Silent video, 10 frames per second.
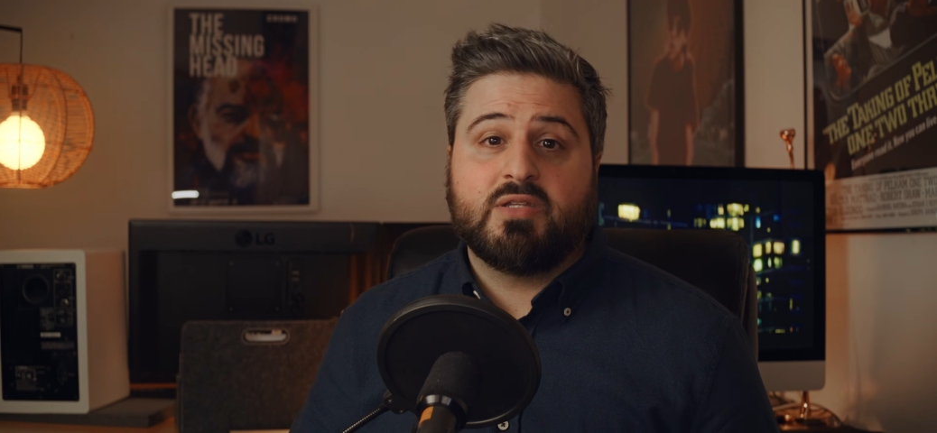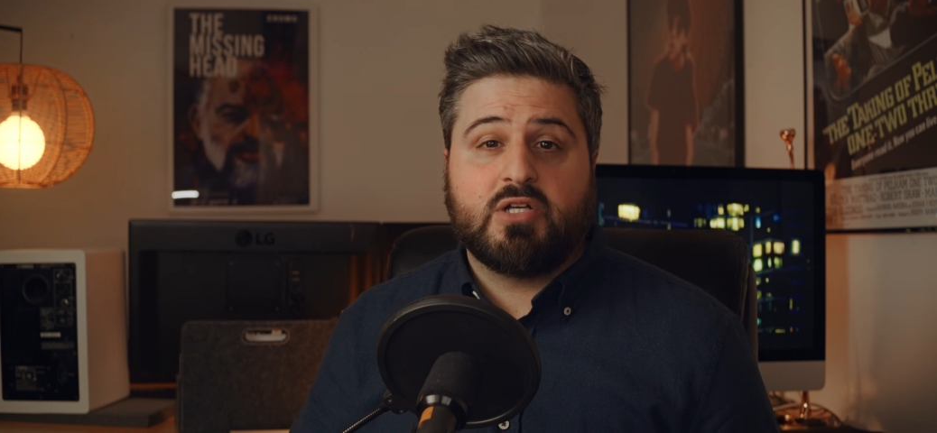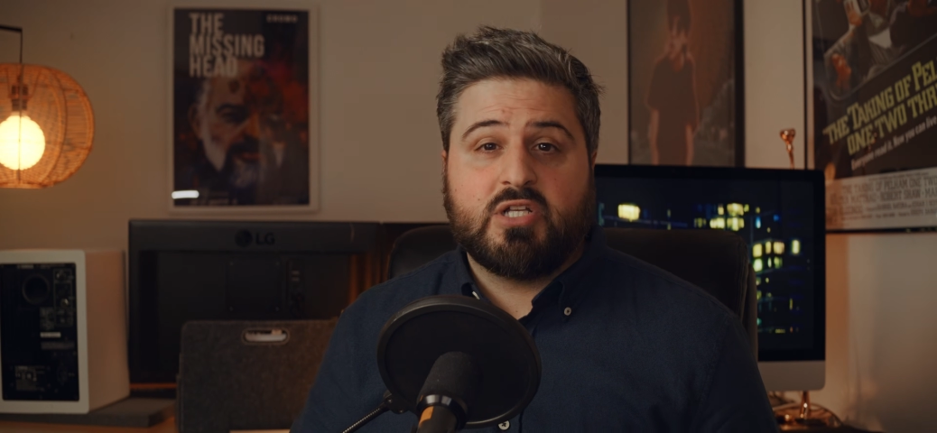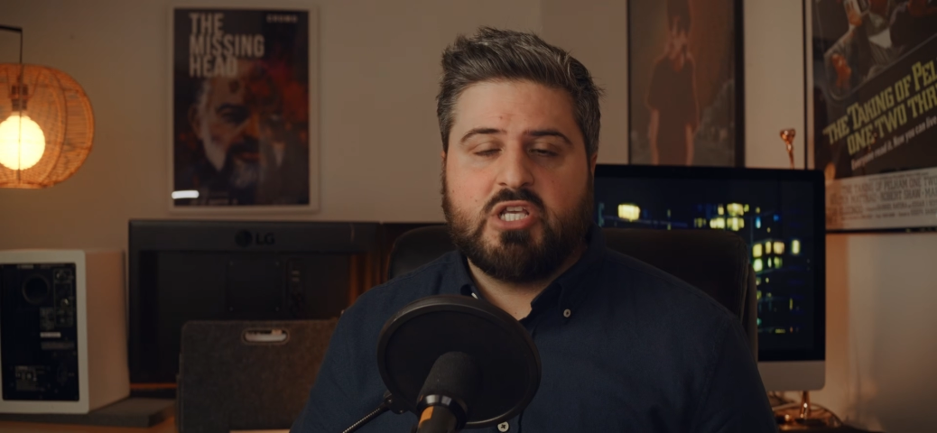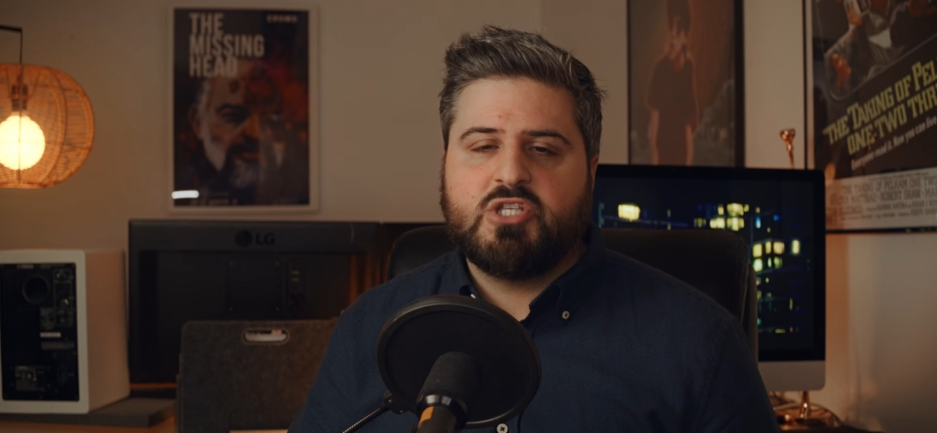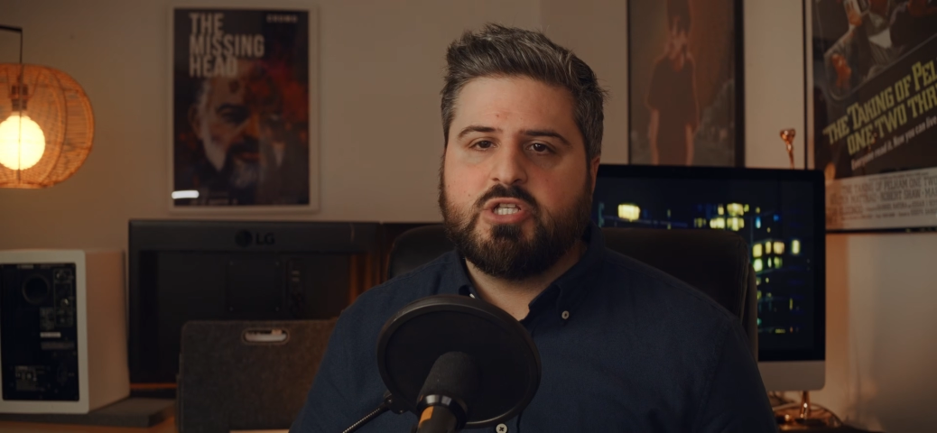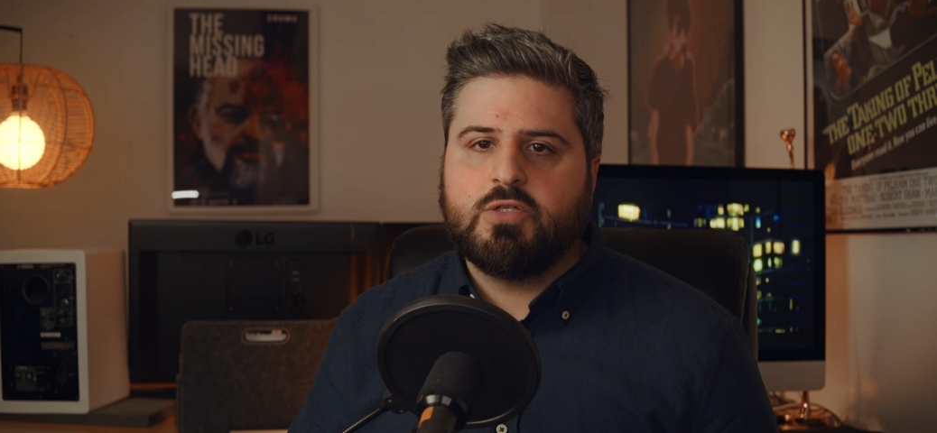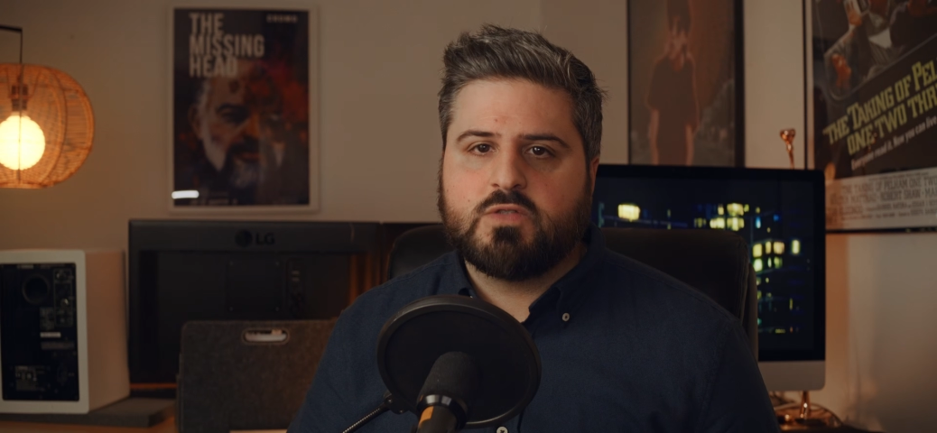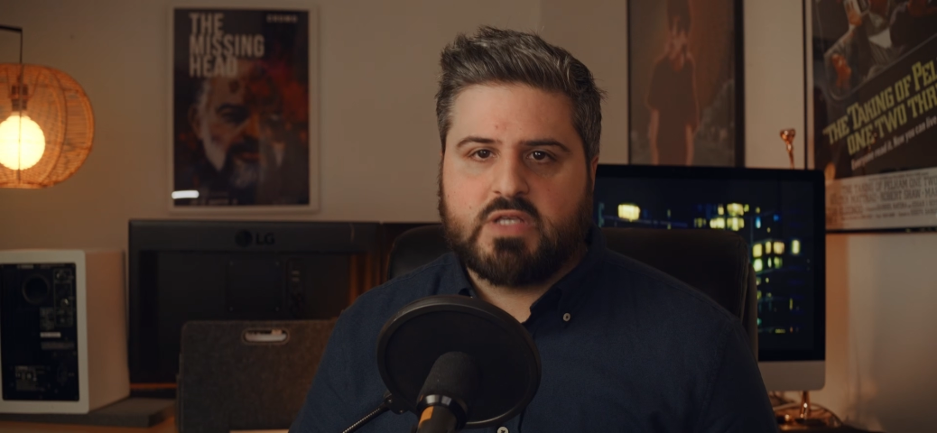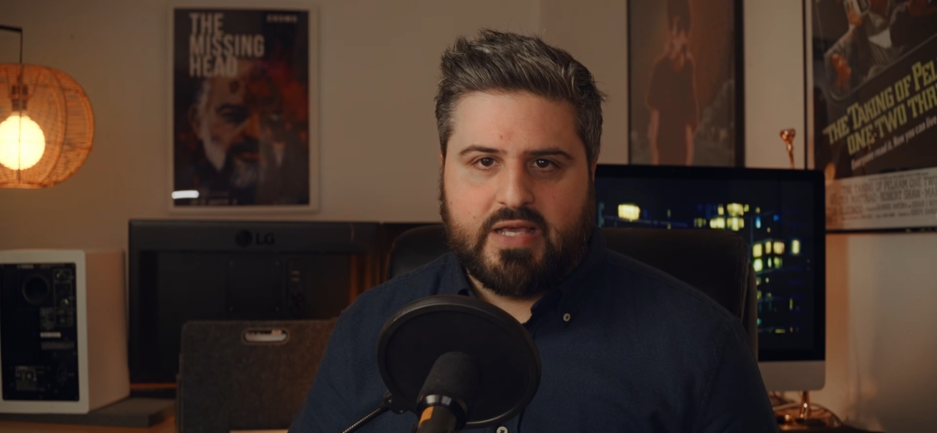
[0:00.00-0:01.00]
they're teaching
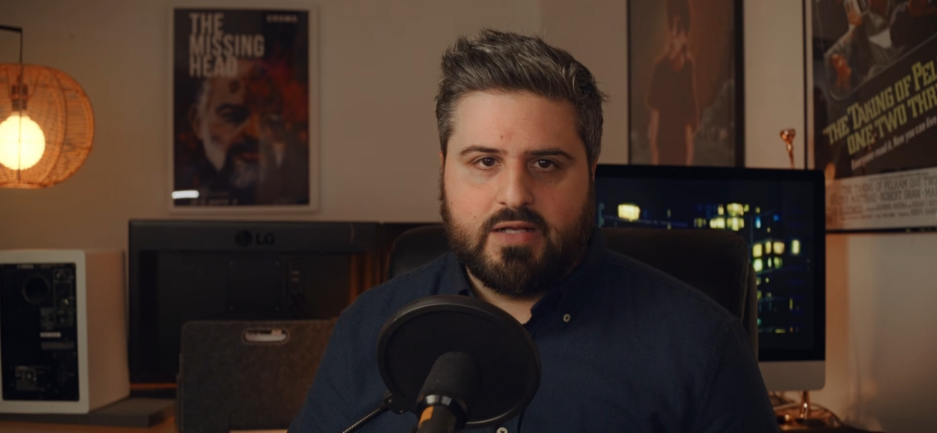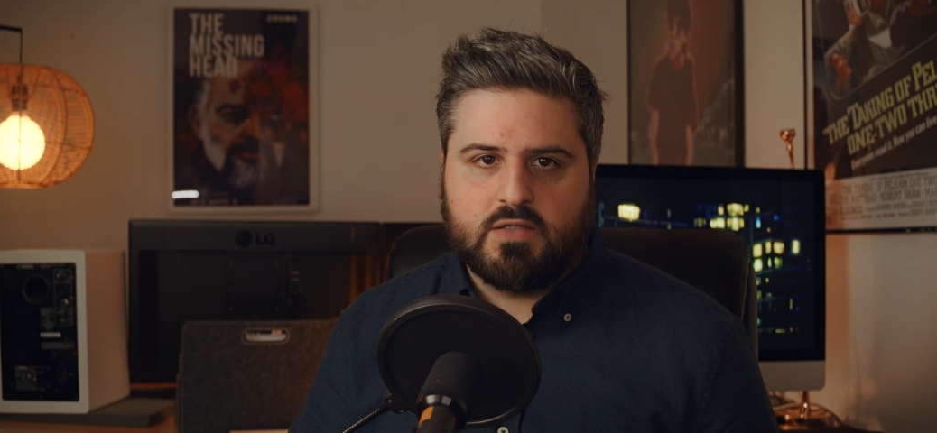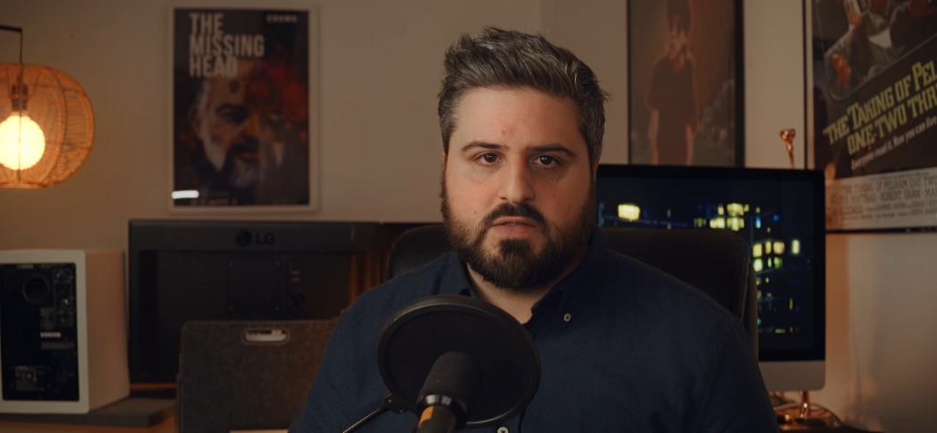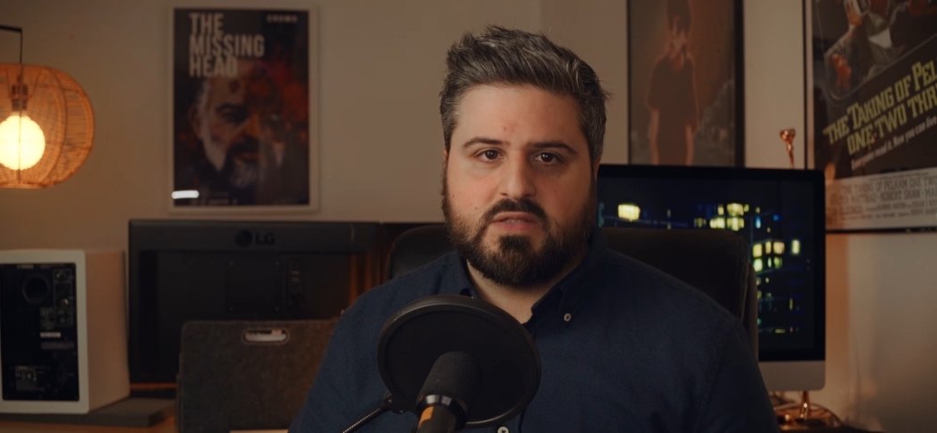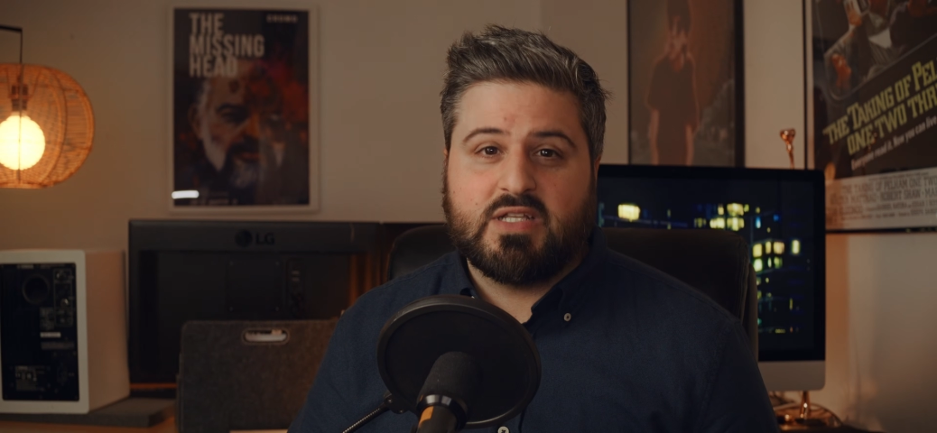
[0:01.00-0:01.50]
you skills